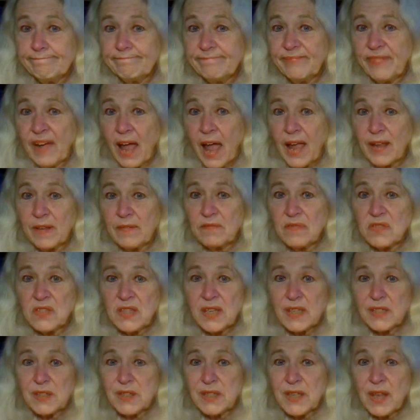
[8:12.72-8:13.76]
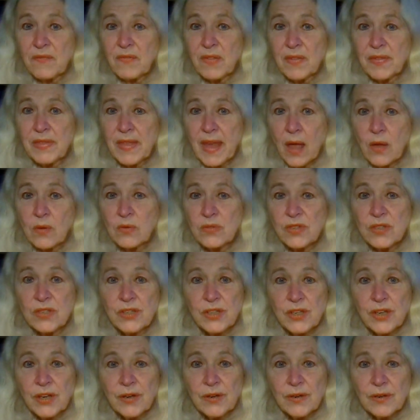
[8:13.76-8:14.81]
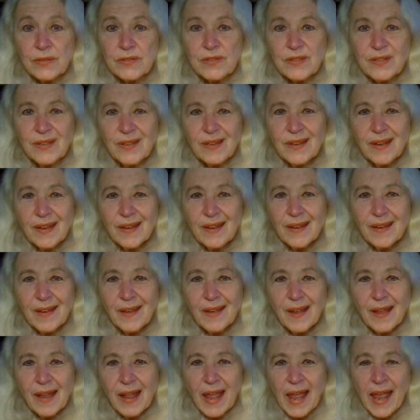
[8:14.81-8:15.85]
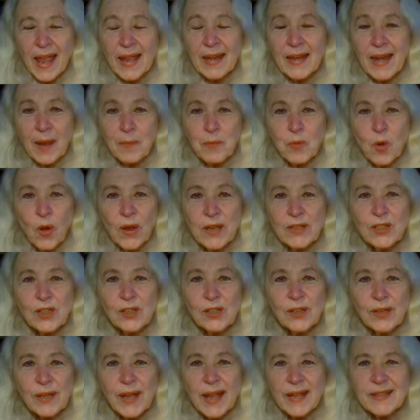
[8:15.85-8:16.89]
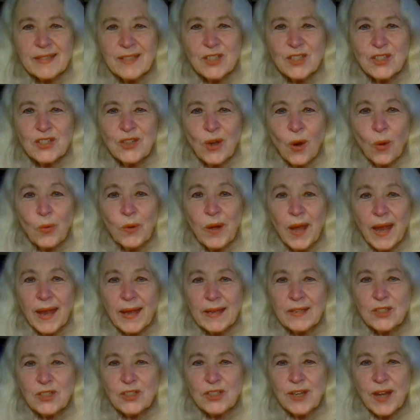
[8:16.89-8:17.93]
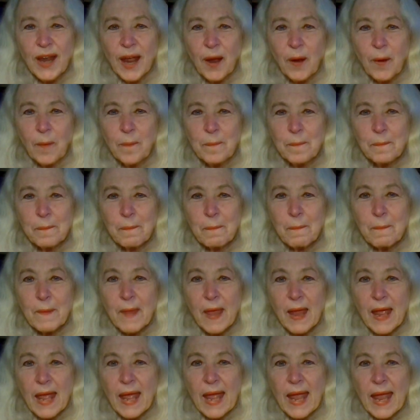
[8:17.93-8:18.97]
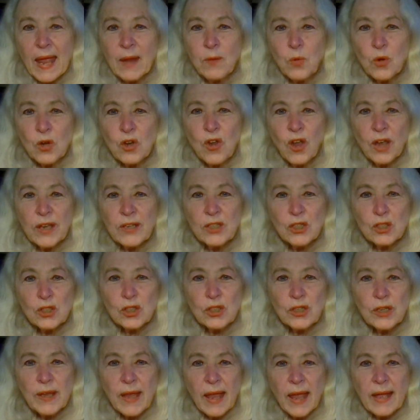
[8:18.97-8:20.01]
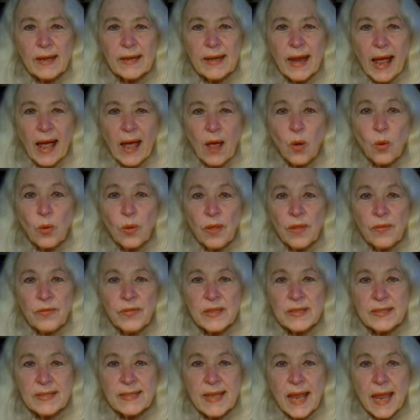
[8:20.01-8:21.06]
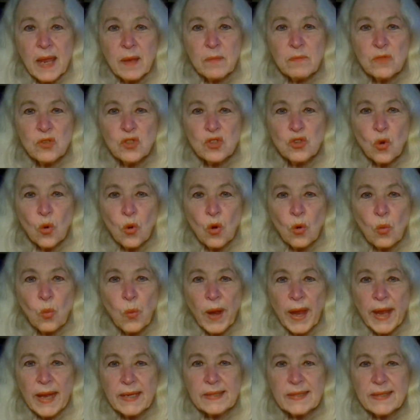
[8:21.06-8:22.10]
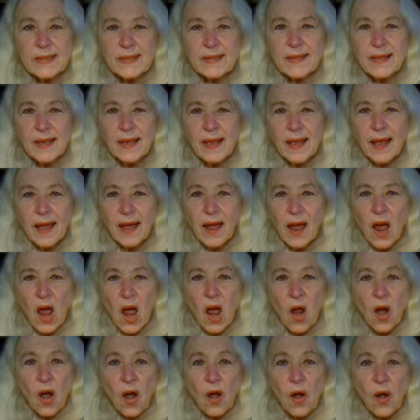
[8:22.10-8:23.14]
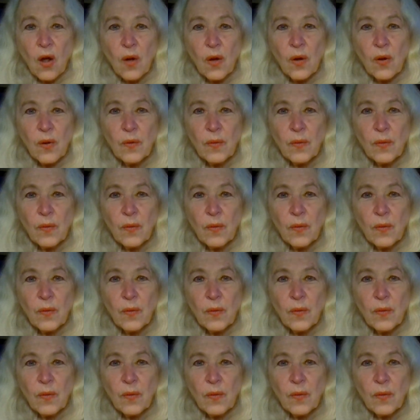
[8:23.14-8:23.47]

5, 6, 7,000 years, and I'm going to look at Stonehenge now. And we're going to look at how the same doorways are